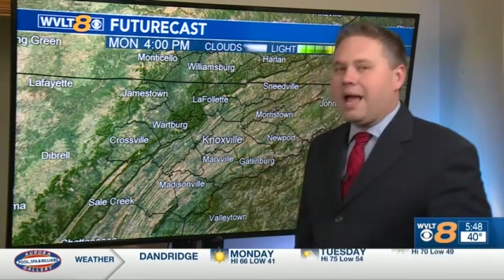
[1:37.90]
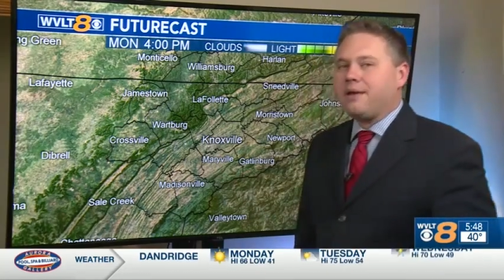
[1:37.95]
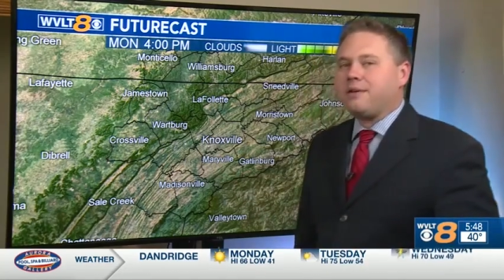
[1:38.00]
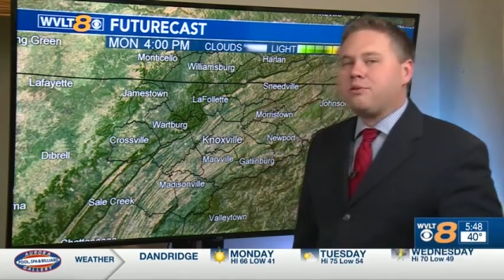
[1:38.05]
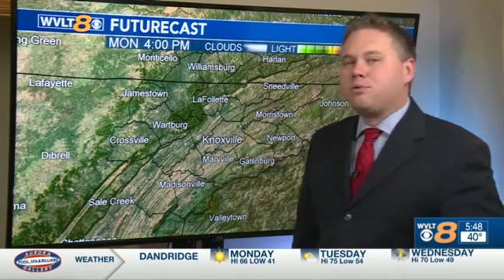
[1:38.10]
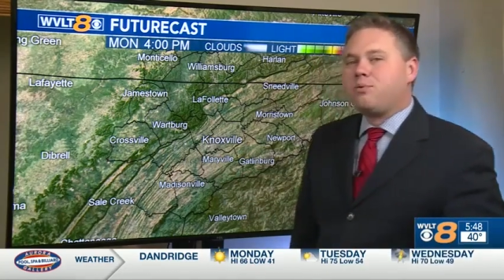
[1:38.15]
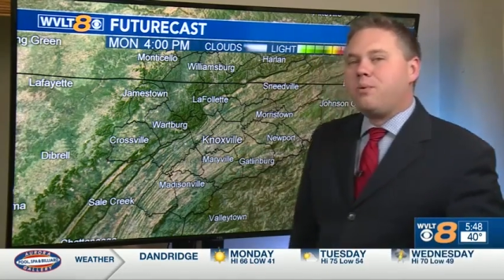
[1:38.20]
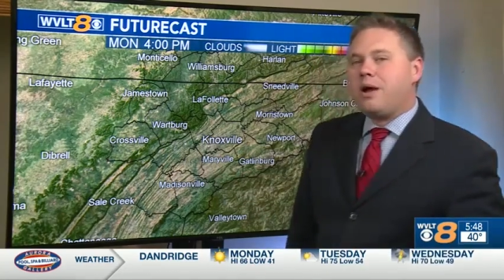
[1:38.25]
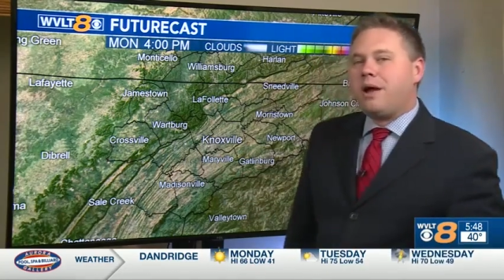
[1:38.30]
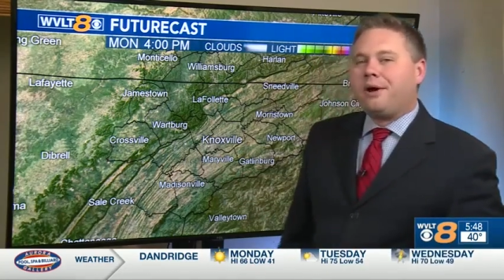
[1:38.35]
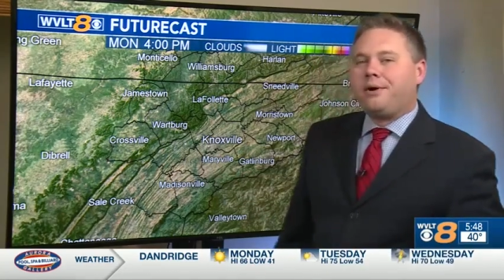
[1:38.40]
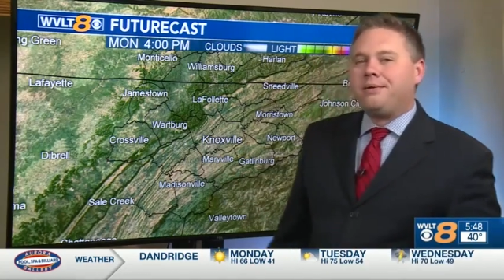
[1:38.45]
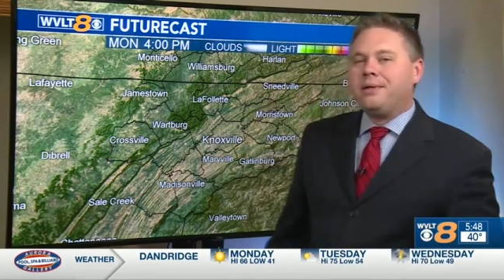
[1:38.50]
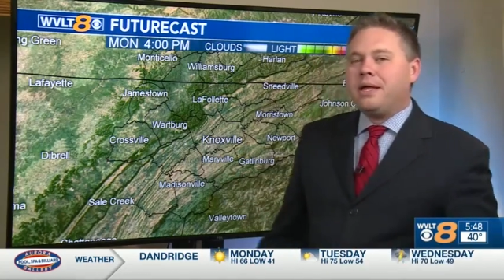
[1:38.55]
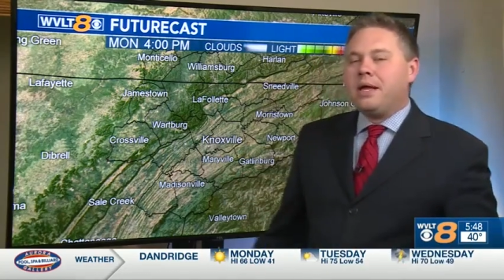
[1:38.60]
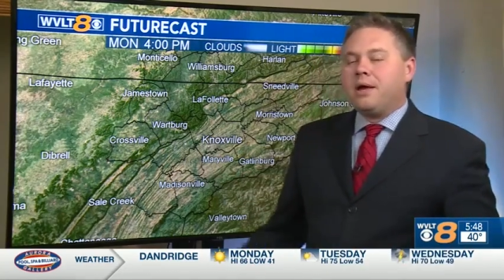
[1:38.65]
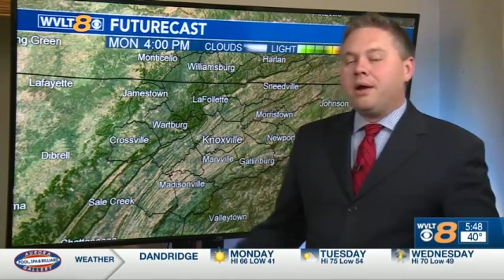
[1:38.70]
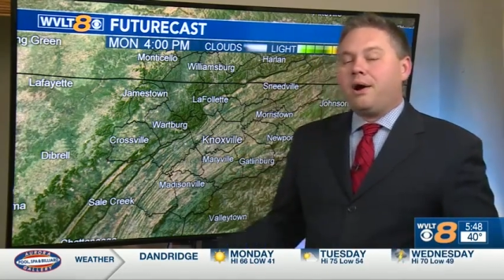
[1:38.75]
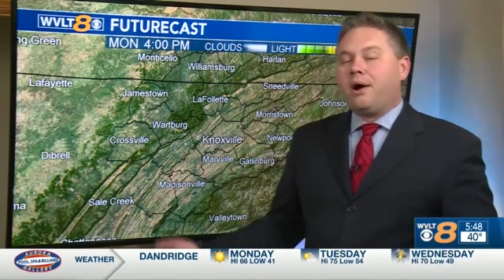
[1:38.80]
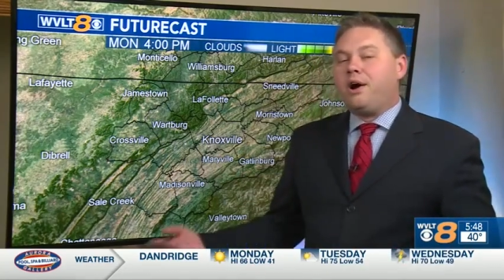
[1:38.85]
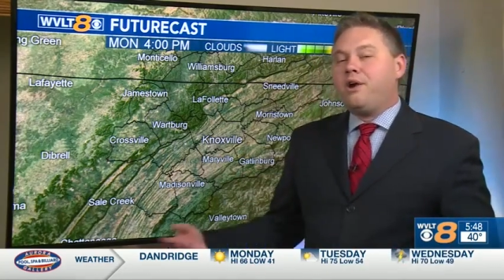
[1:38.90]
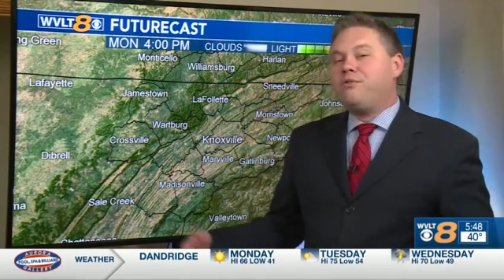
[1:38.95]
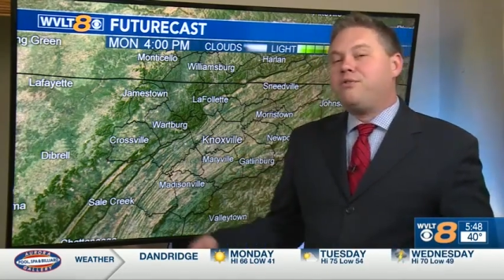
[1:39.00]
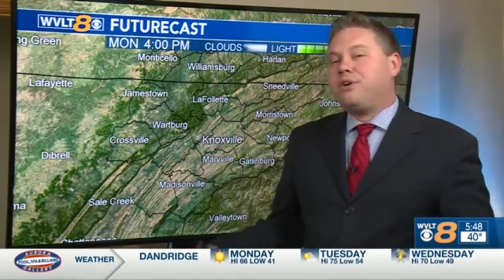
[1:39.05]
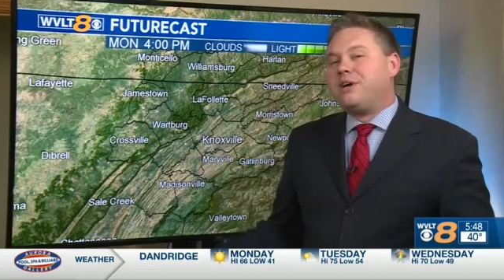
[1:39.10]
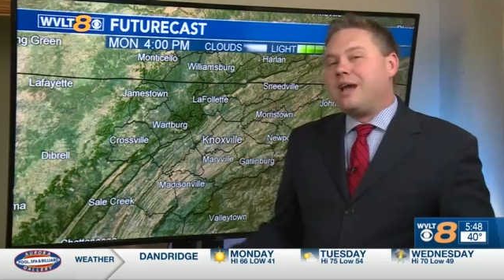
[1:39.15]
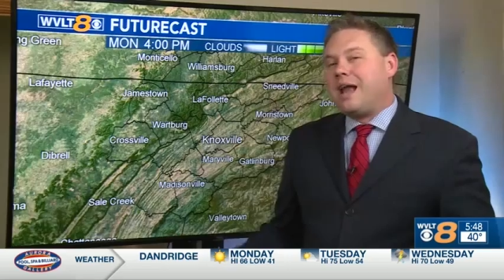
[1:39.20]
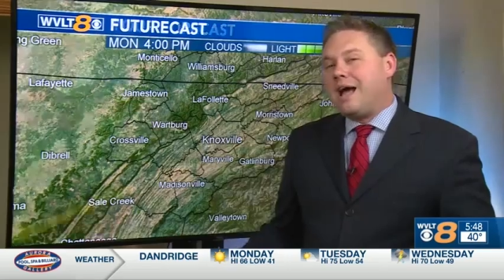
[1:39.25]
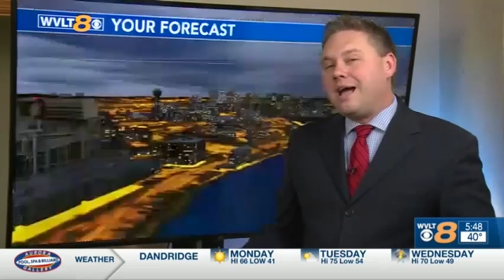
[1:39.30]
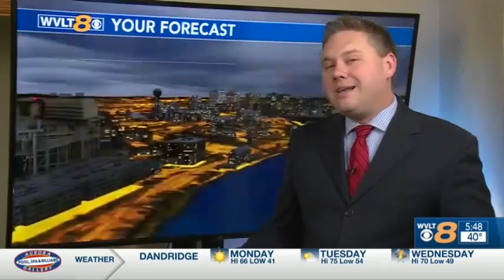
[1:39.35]
out as well.
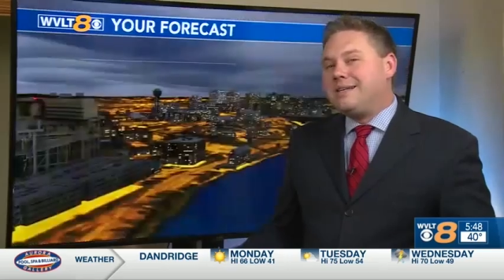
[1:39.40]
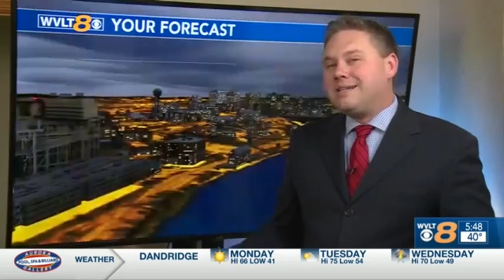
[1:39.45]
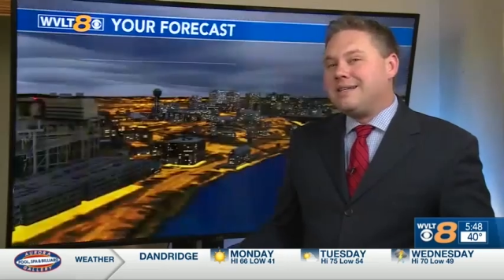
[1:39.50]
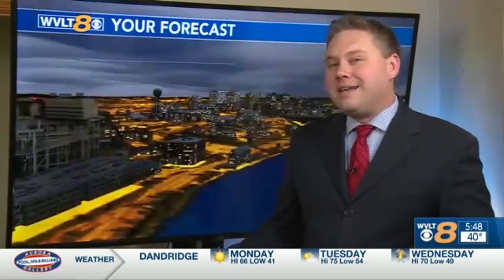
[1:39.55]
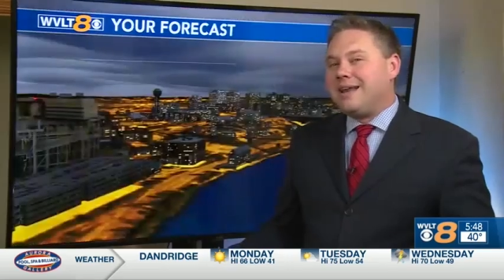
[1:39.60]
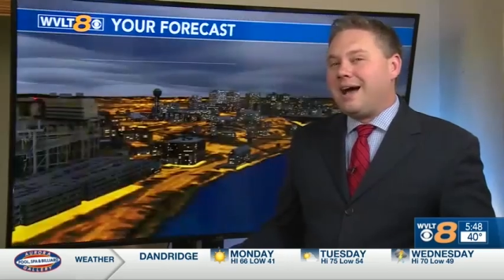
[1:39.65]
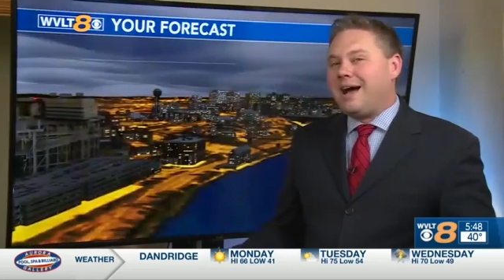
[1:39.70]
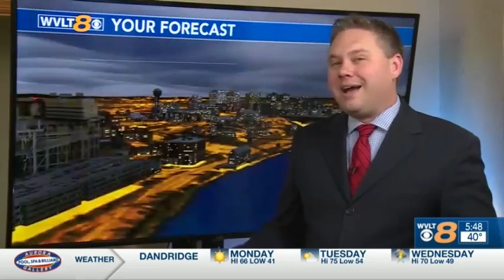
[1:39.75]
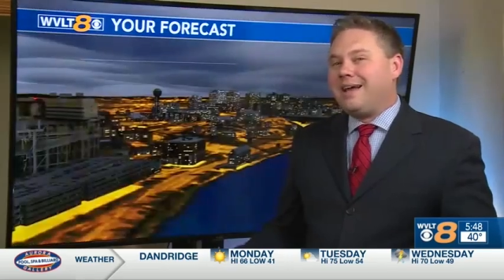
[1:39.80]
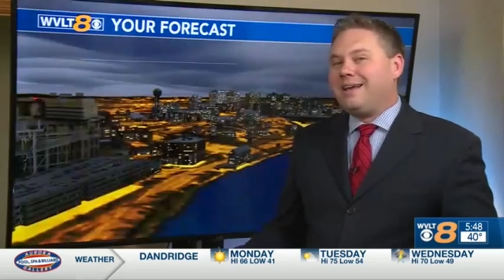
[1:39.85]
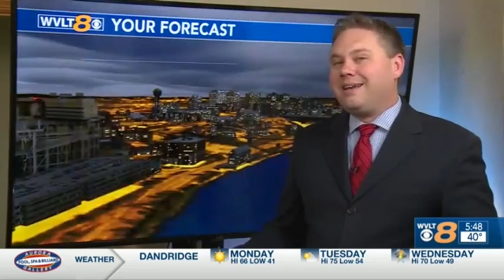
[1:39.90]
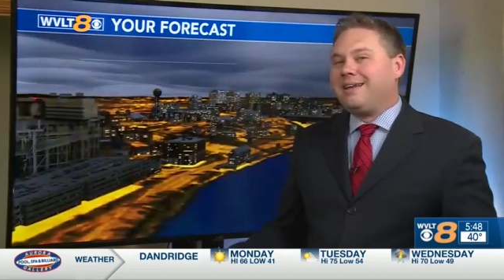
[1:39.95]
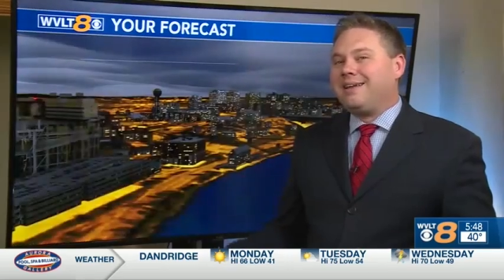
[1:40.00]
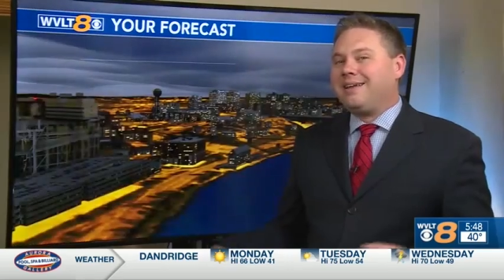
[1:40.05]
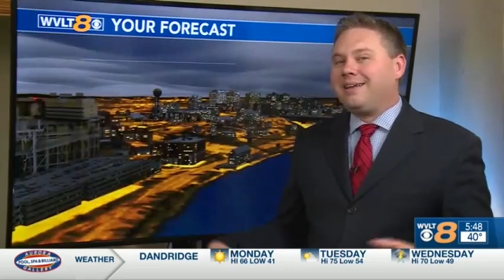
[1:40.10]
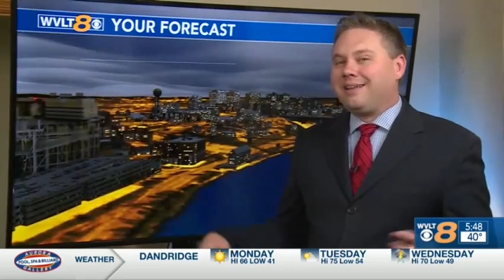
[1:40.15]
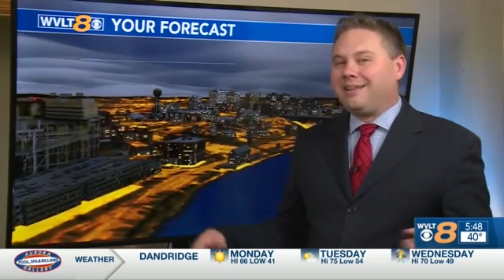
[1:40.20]
Overnight tonight,